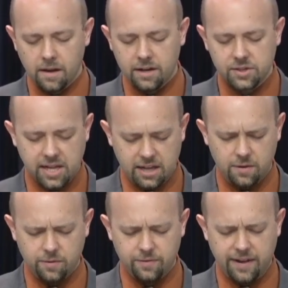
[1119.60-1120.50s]
I just thank
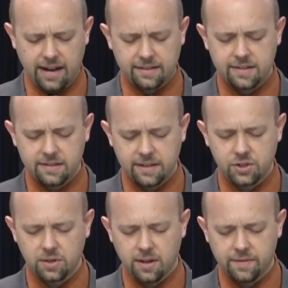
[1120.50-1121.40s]
you for the fact
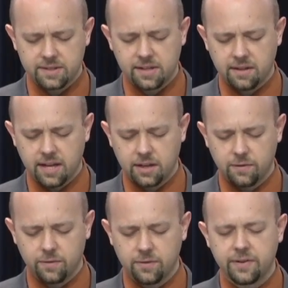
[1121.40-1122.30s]
that you love us. I thank you
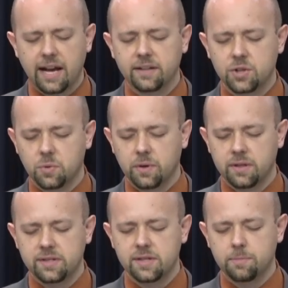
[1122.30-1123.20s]
for the fact that you're
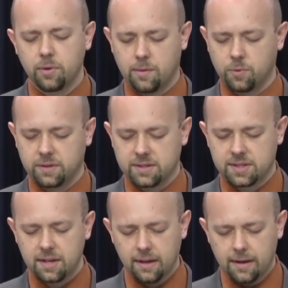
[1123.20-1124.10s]
willing to put up with
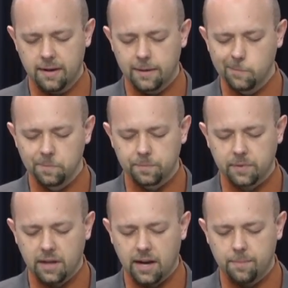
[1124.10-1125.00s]
us.
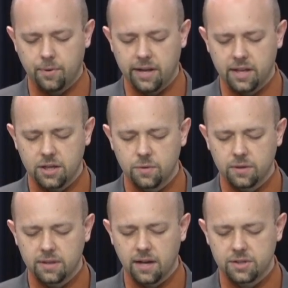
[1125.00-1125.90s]
And I pray that you
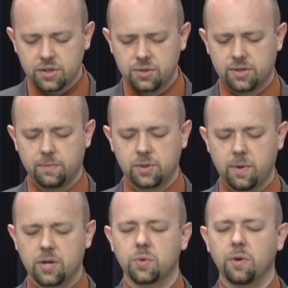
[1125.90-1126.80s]
would uh, just do something
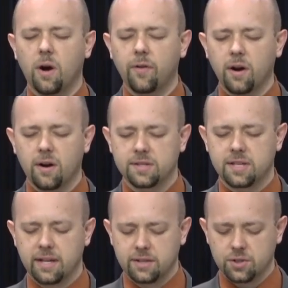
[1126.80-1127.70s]
special in all of our hearts
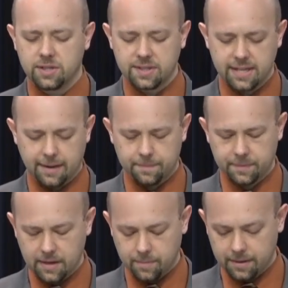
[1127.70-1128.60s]
tonight. In Jesus' name,
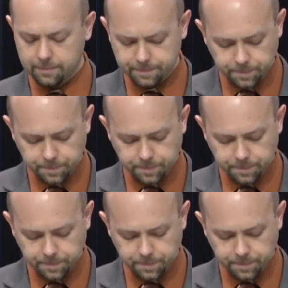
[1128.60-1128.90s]
amen.